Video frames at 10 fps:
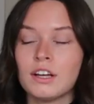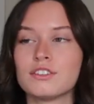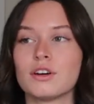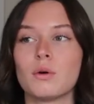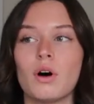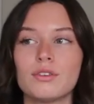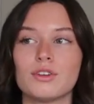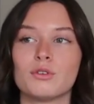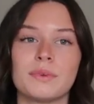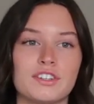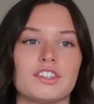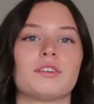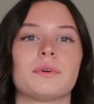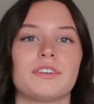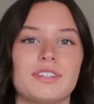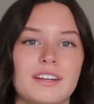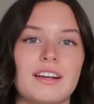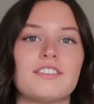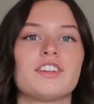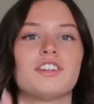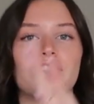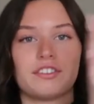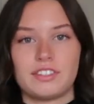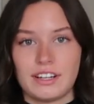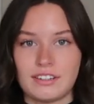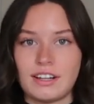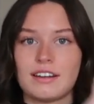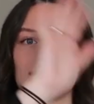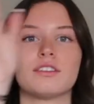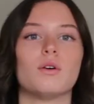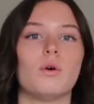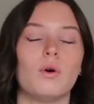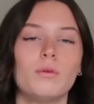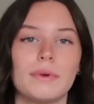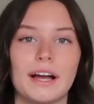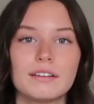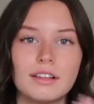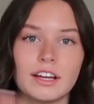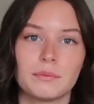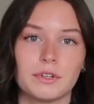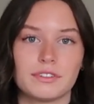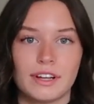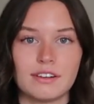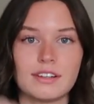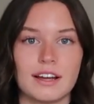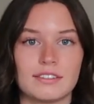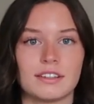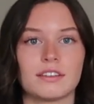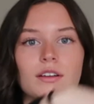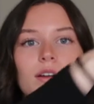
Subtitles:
So also make sure that when you're sanitizing the whole mag lamp, you're sanitizing